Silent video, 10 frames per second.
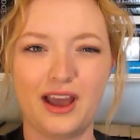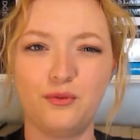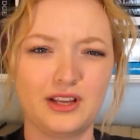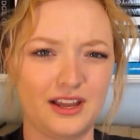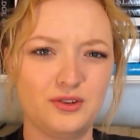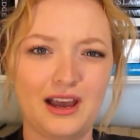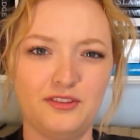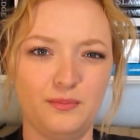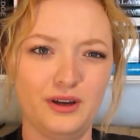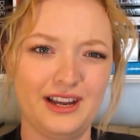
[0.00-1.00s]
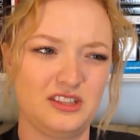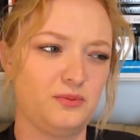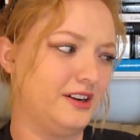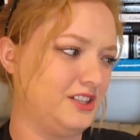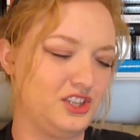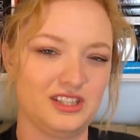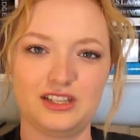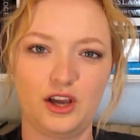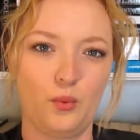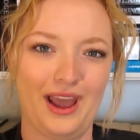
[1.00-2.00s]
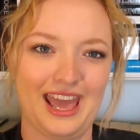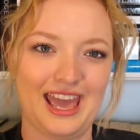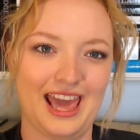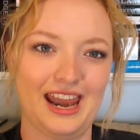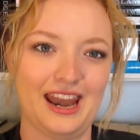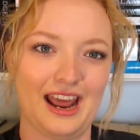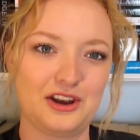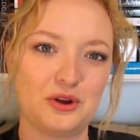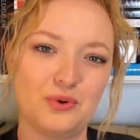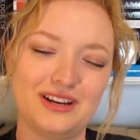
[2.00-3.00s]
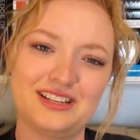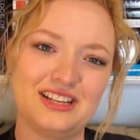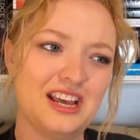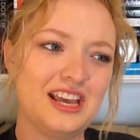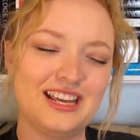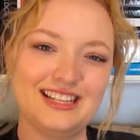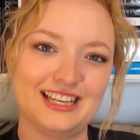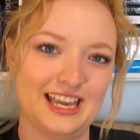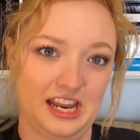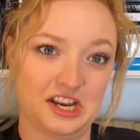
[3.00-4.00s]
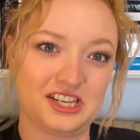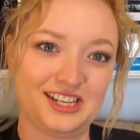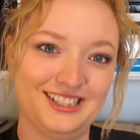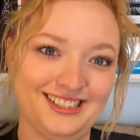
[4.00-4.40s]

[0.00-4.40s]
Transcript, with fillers: I, I do have the book, I swear, it's just away, and I don't want to get it.